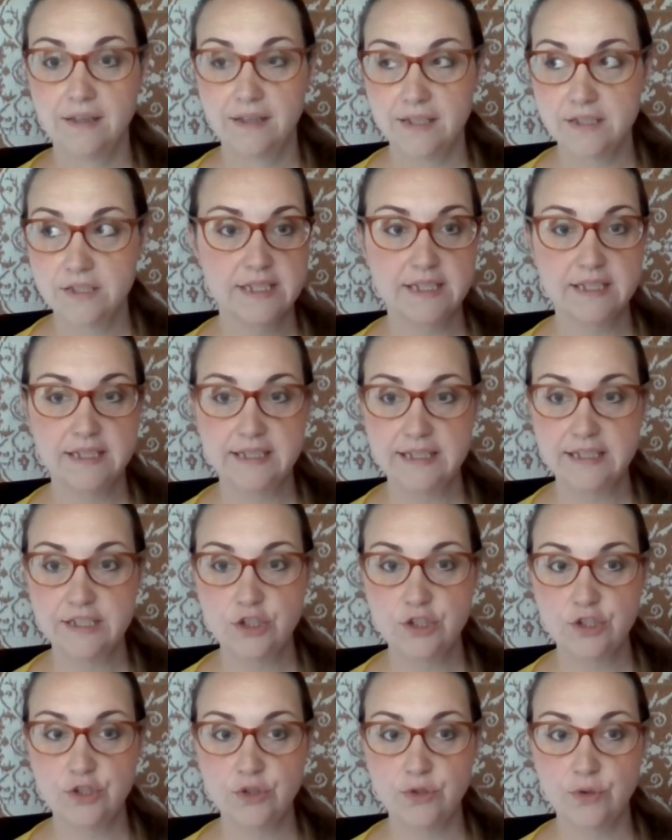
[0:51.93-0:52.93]
This can
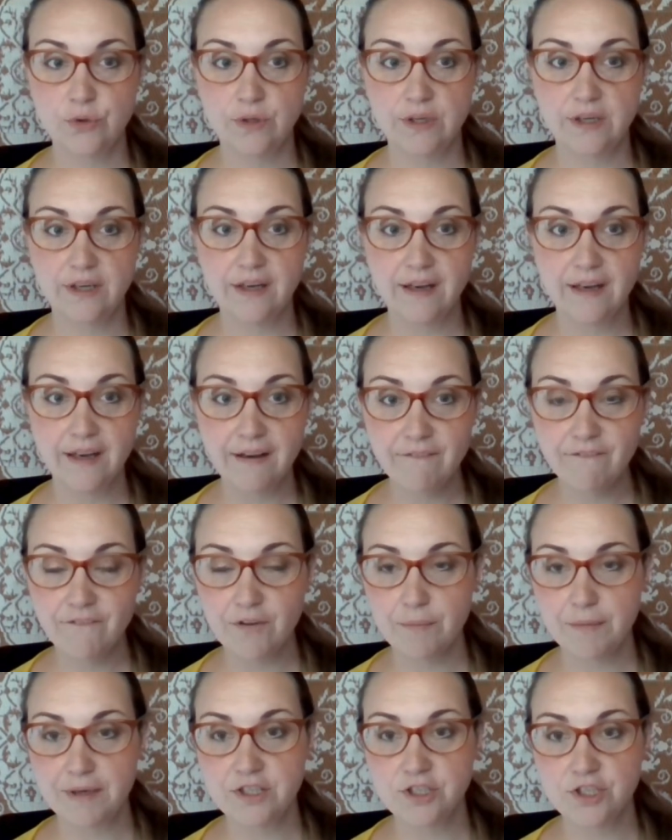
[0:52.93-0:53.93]
lead to
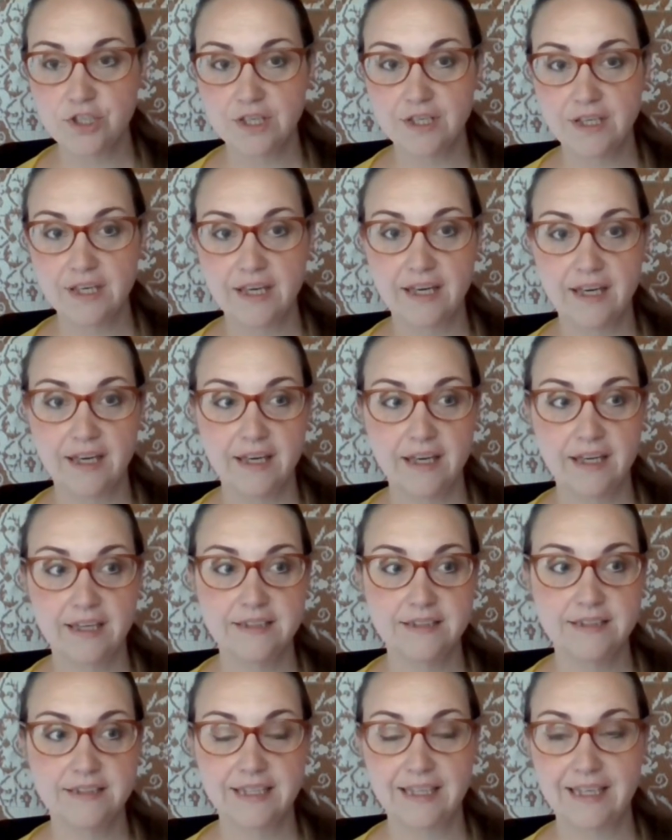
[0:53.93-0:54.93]
inflammation
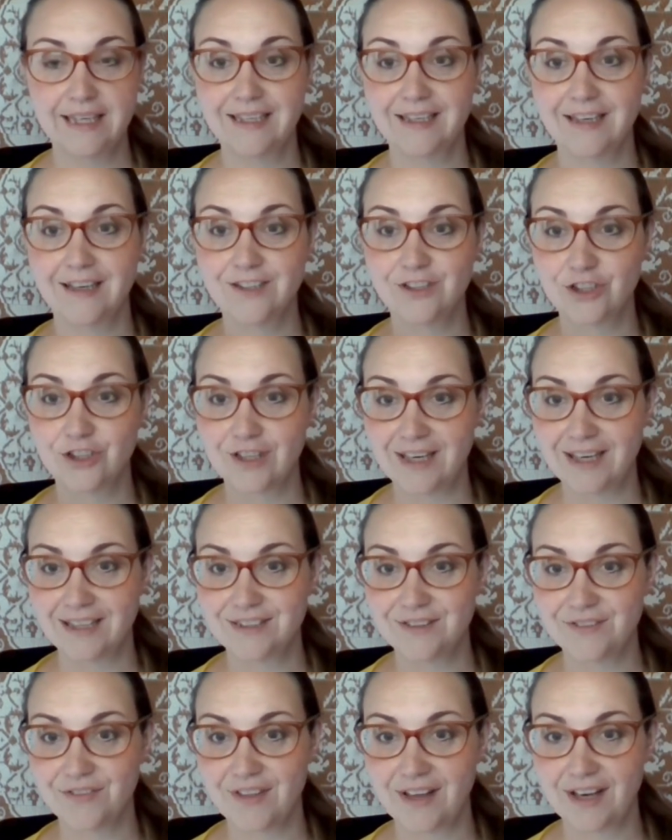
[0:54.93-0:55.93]
and an
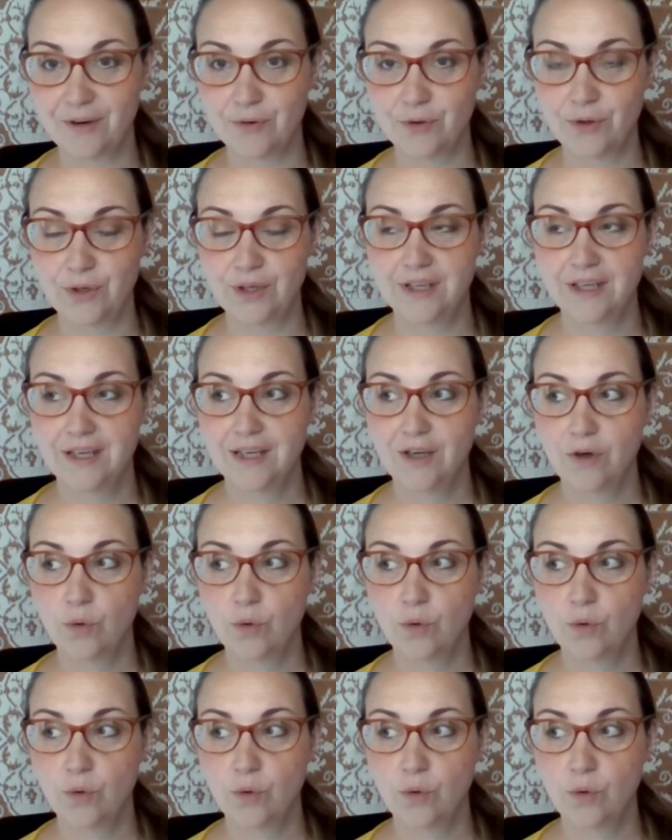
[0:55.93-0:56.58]
underactive thyroid.